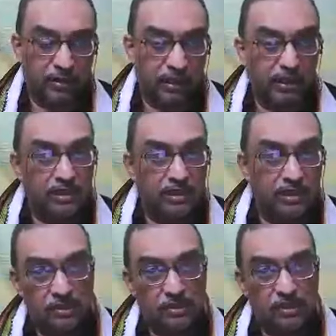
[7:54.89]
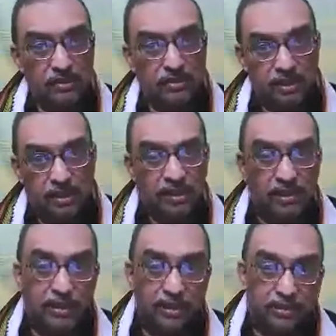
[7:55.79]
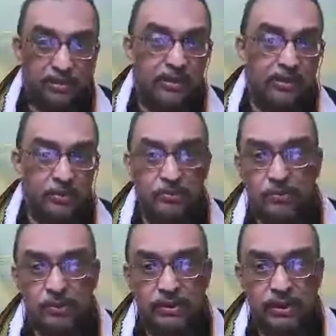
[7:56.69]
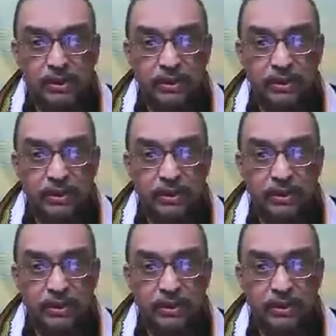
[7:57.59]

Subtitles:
and this is seen in engineering tools